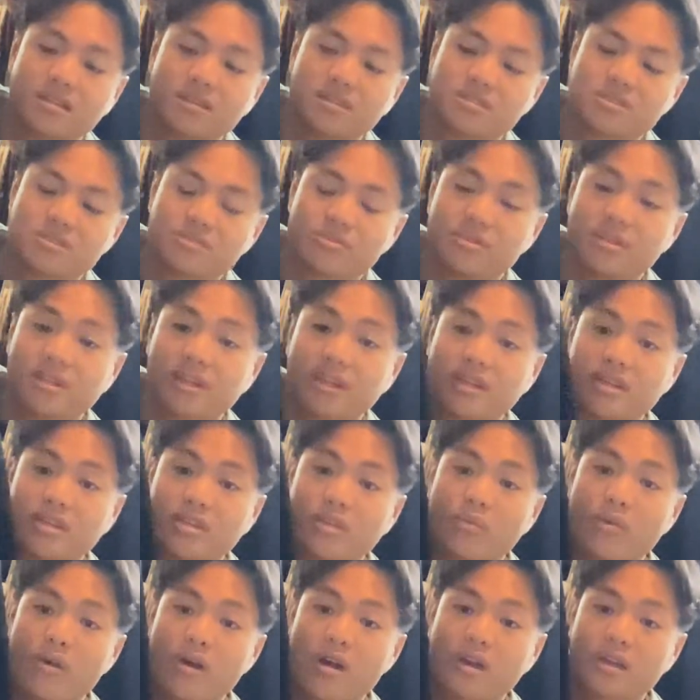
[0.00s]
So when like you're
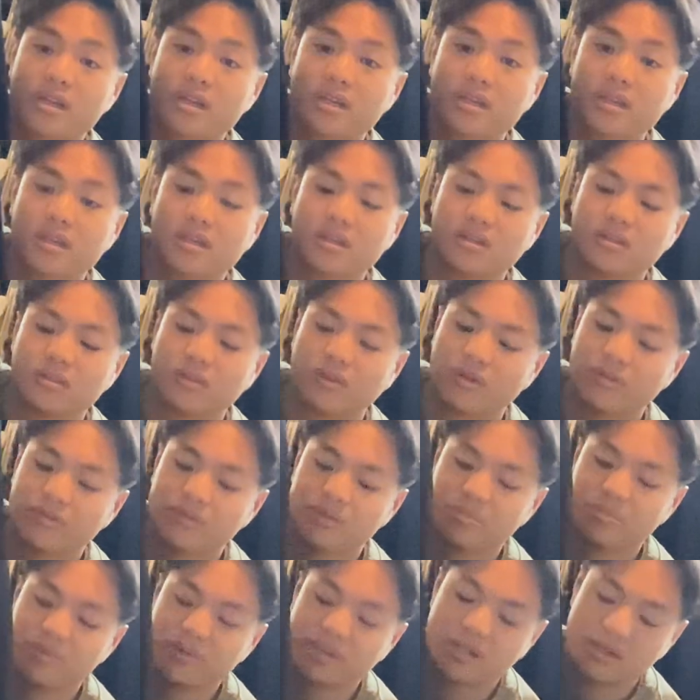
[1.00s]
walking, or if you're
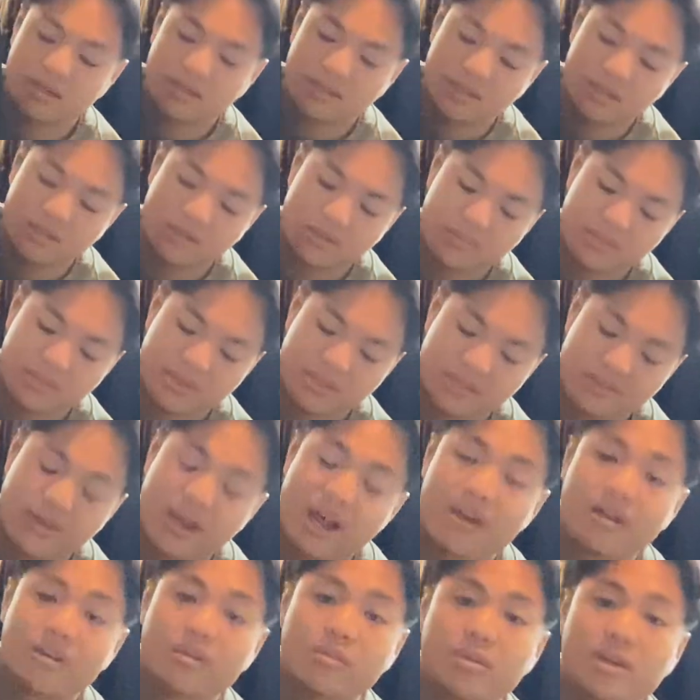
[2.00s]
putting on another piece of
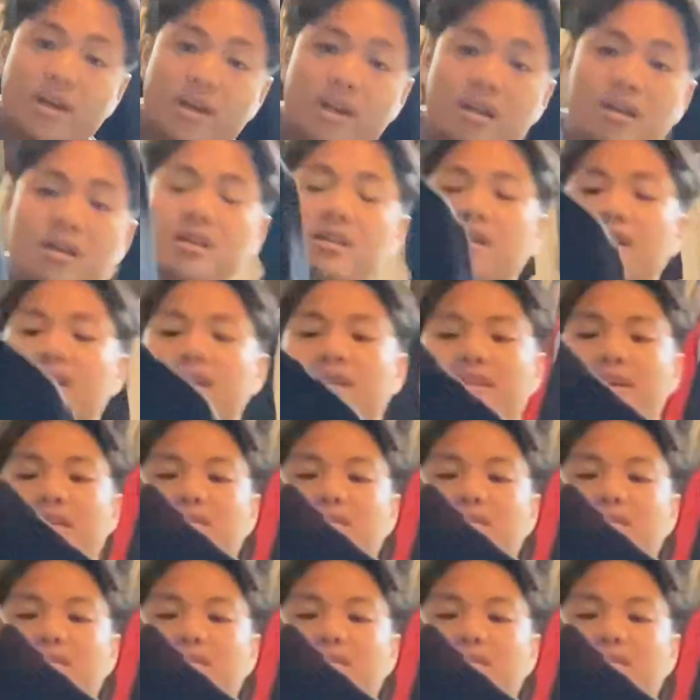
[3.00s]
outerwear, they